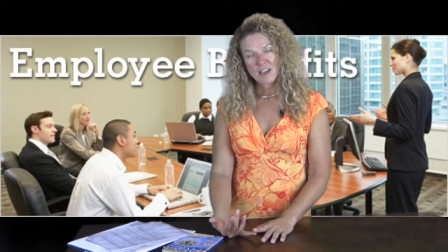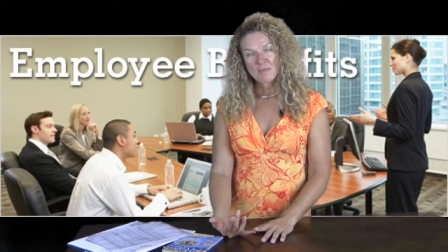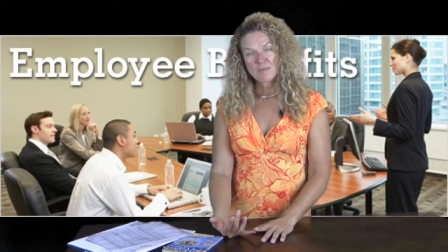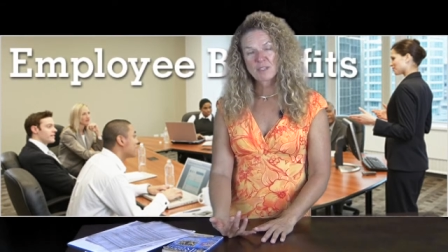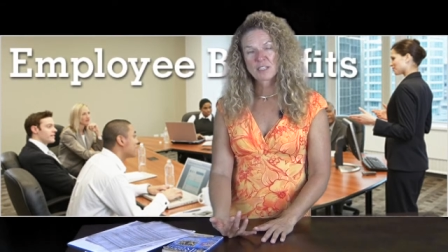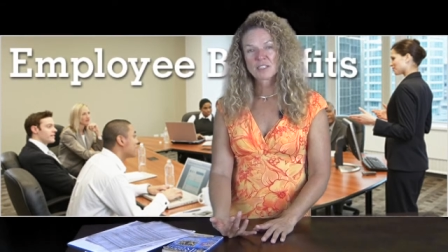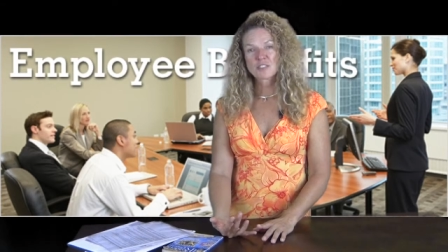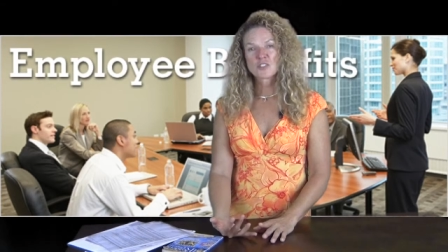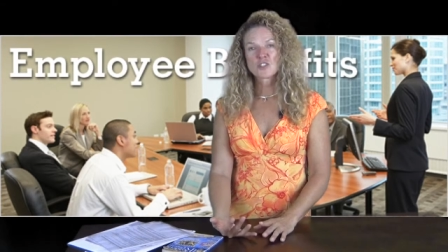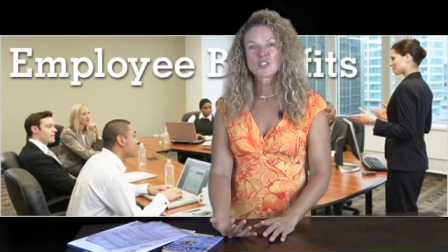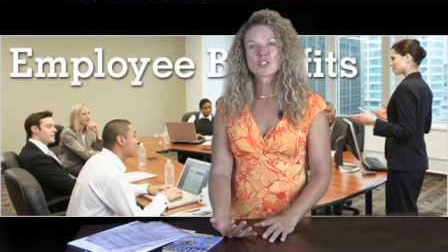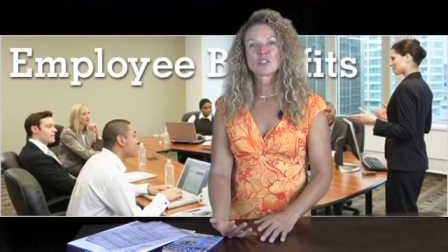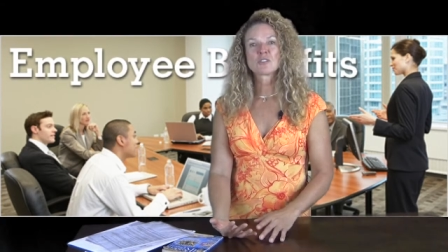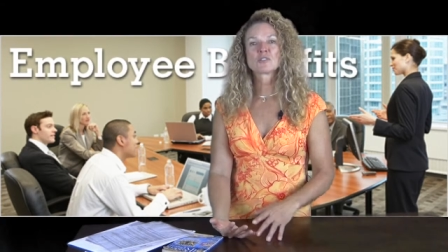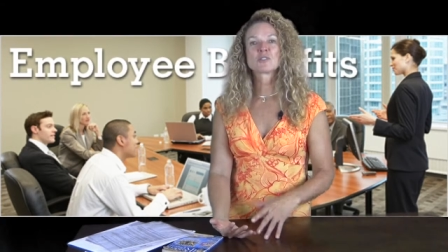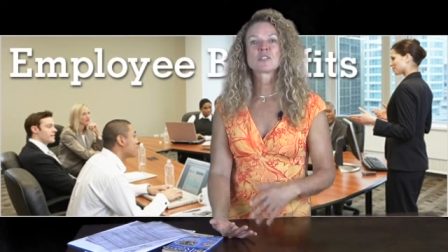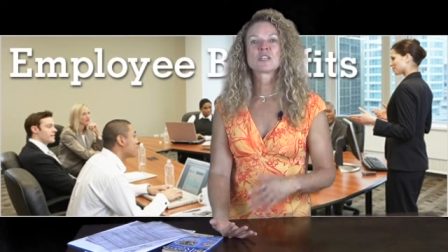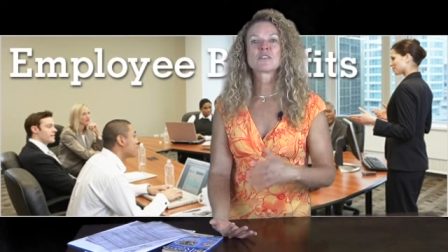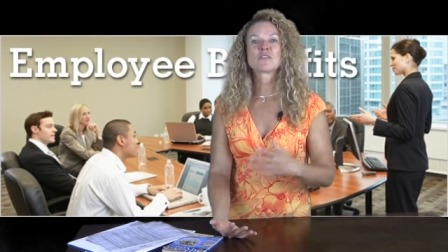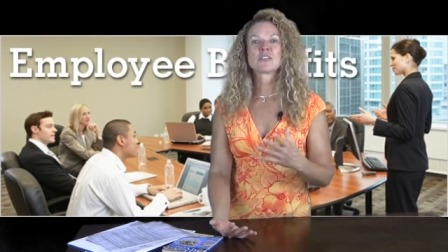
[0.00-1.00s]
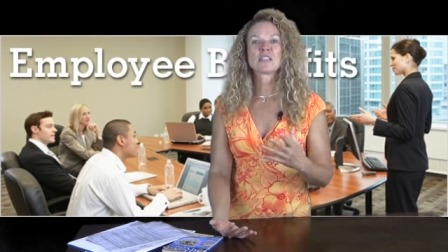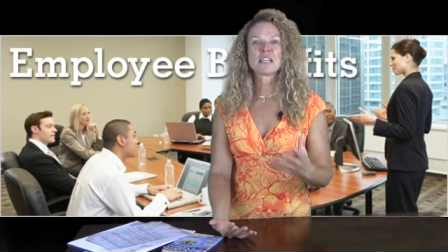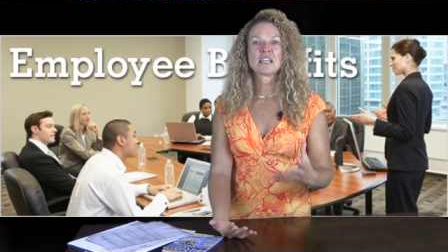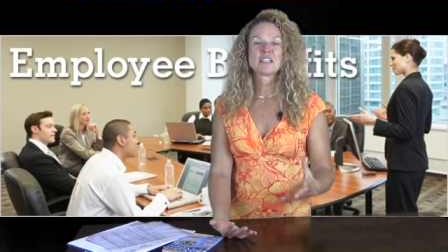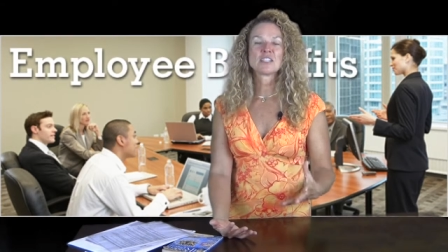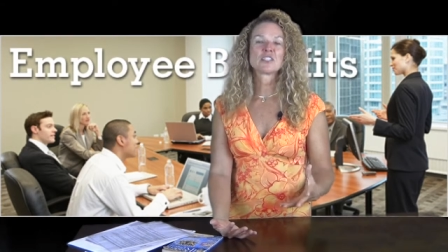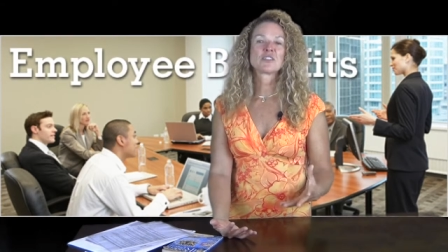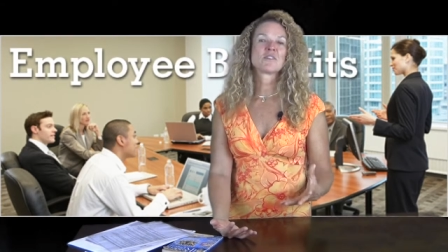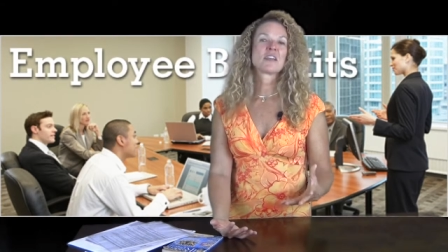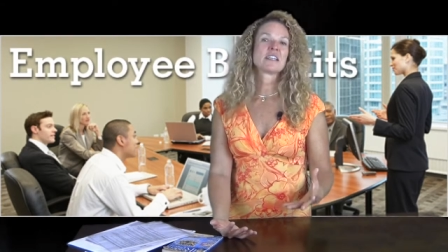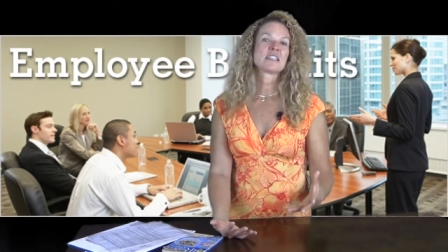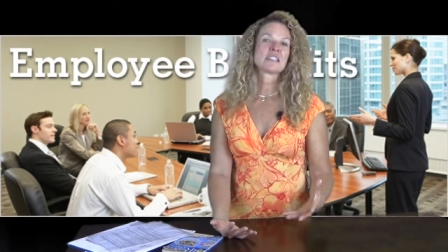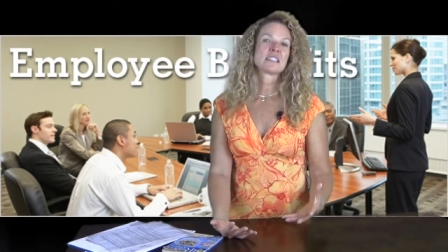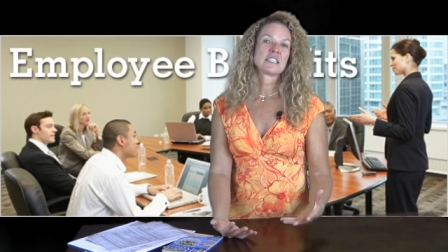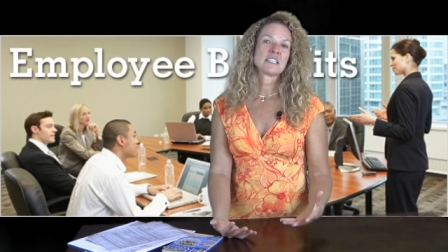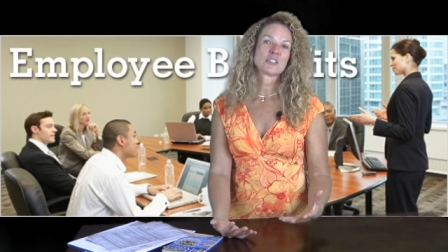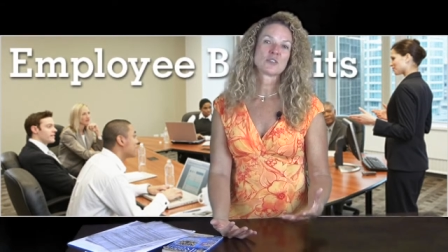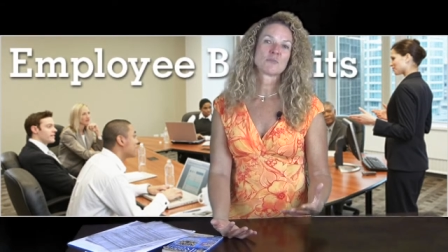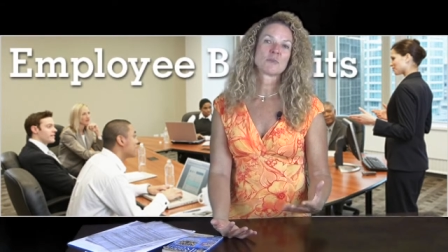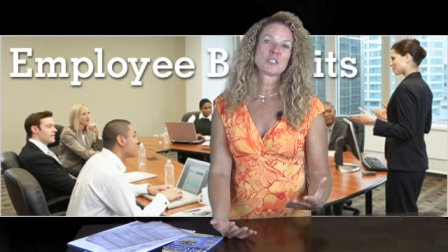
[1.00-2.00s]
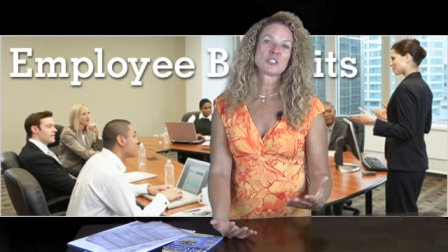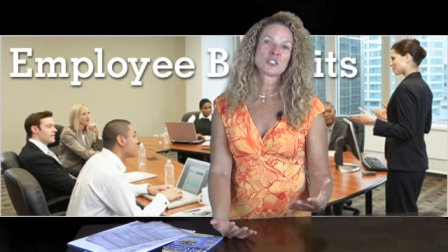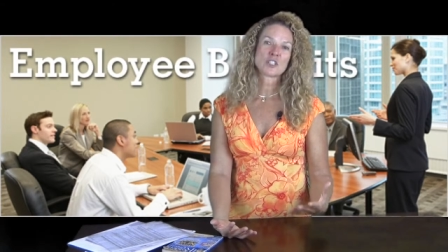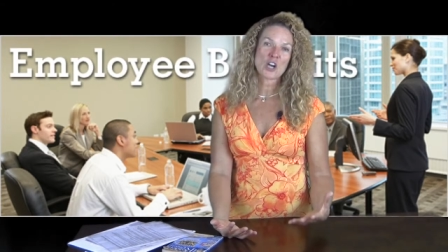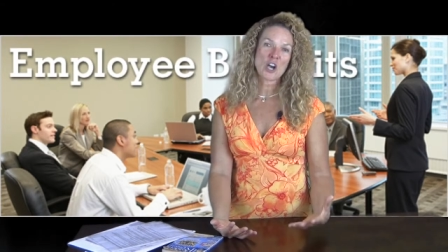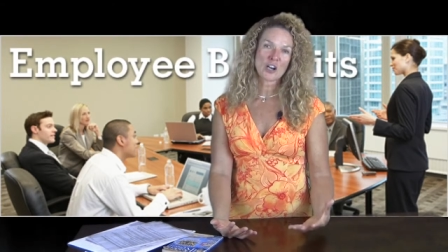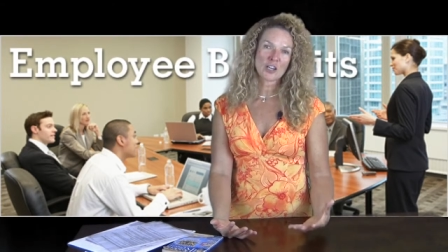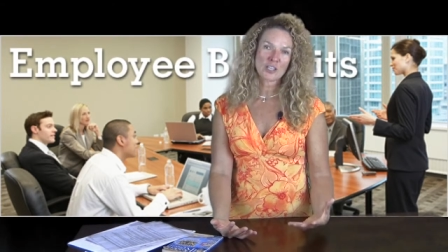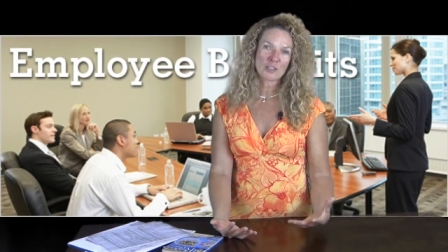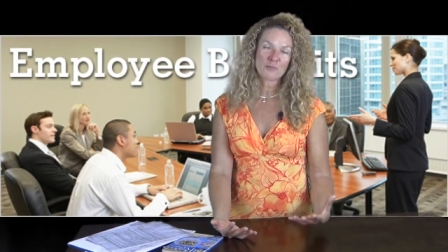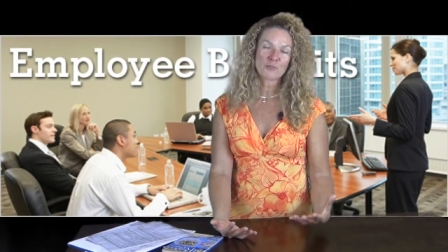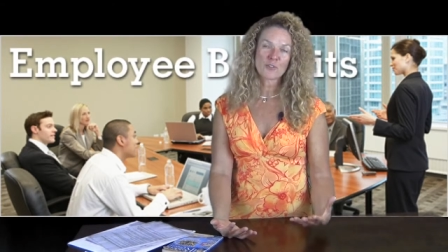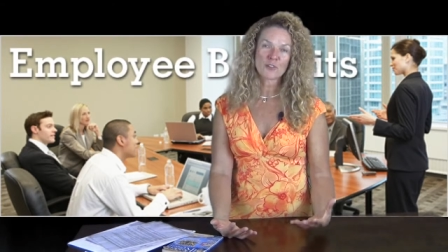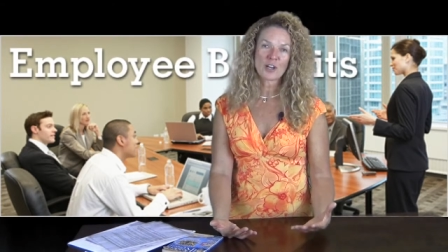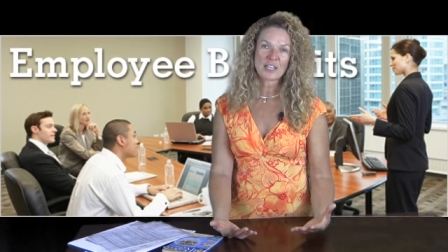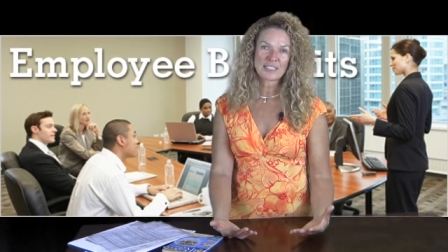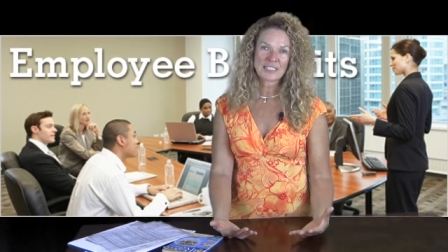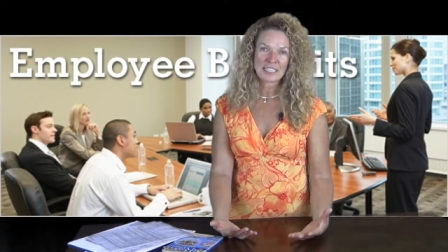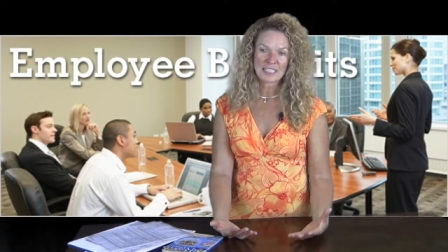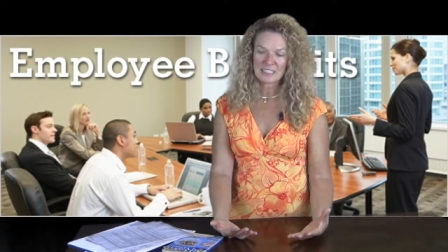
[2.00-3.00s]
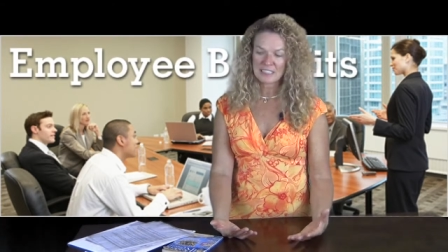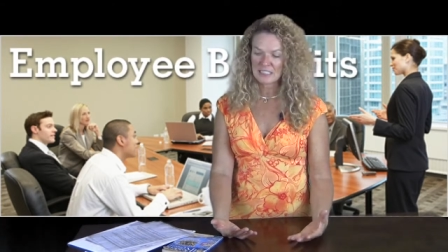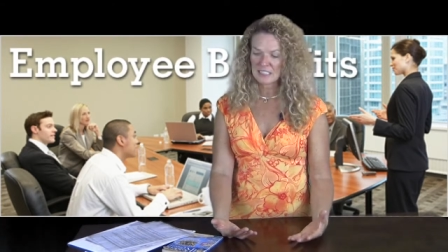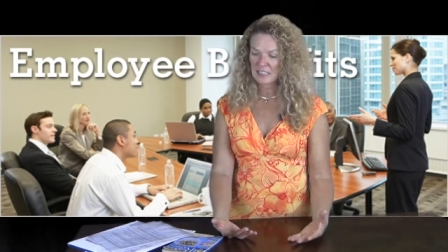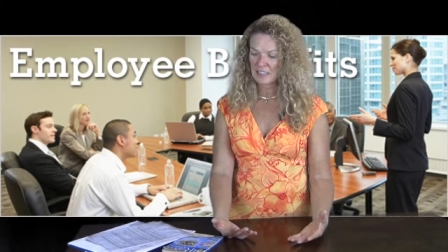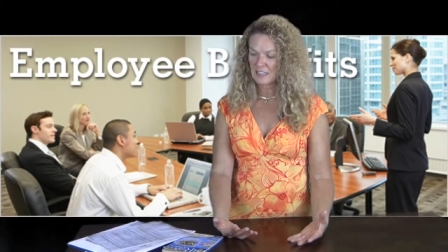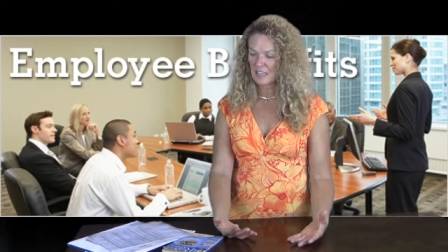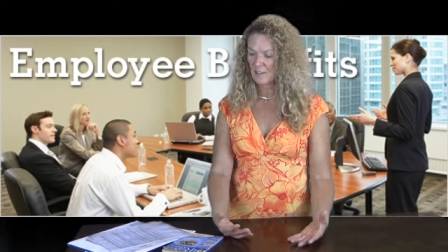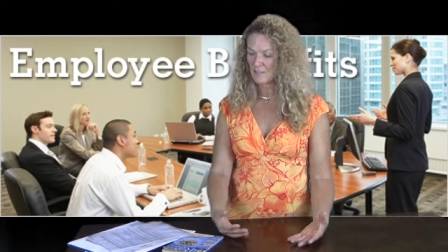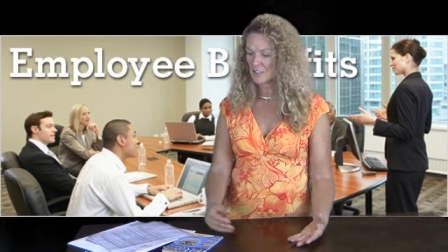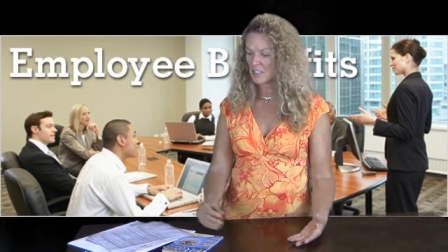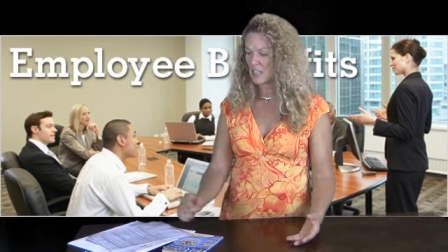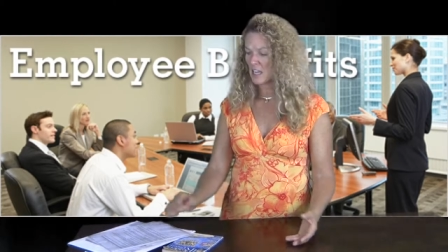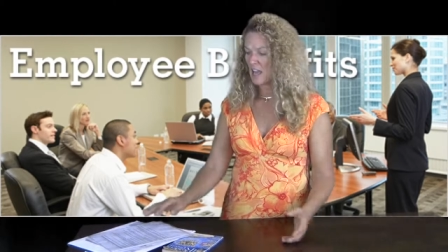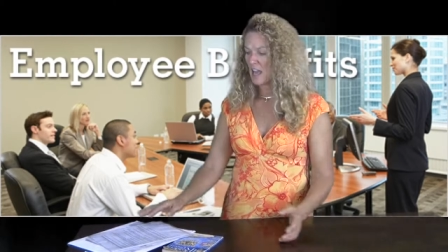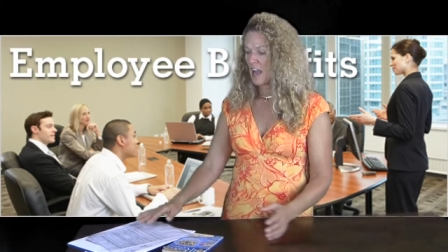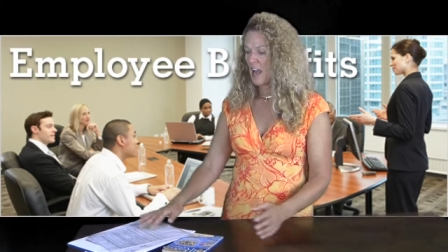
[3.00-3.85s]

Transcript: Because children under the age of 18 are being targeted for identity theft.